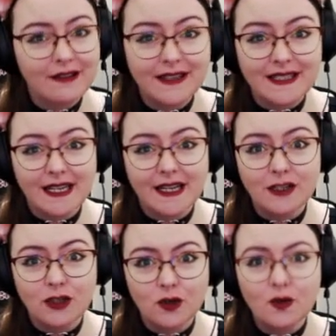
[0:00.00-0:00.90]
let's get
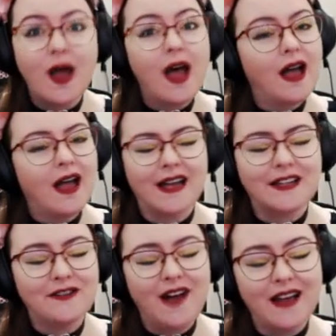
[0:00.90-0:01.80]
into
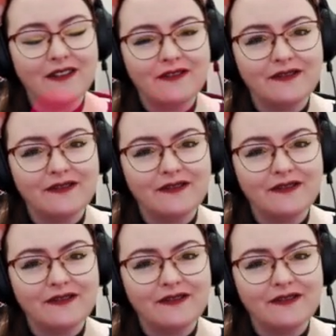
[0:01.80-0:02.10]
Act five.